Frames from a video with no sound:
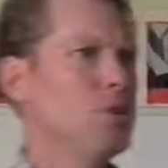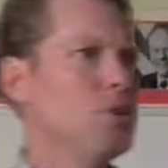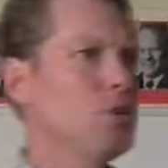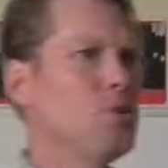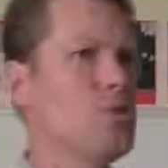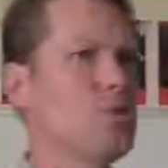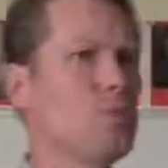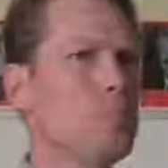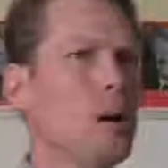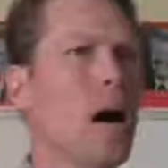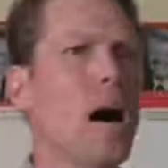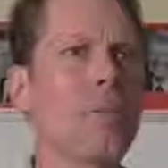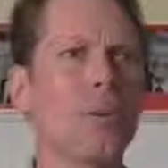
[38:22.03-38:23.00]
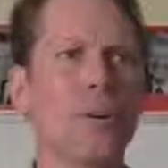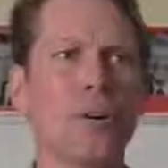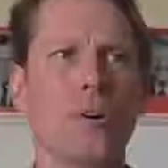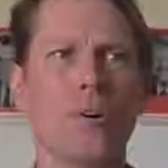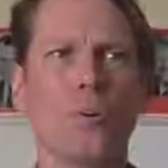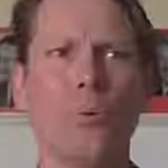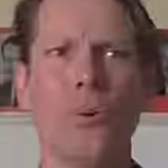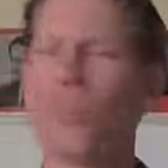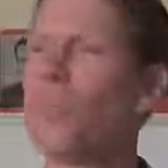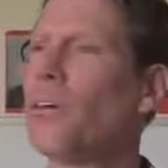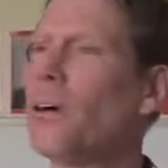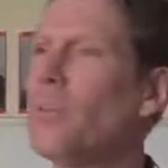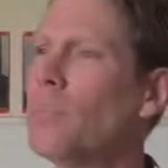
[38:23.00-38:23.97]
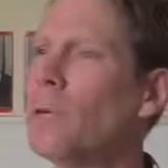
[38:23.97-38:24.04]
Do you bother with
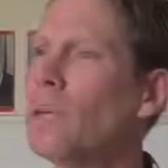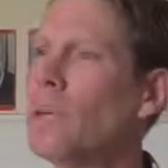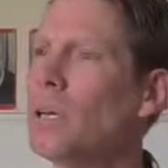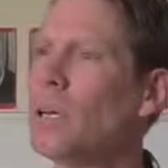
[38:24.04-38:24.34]
them?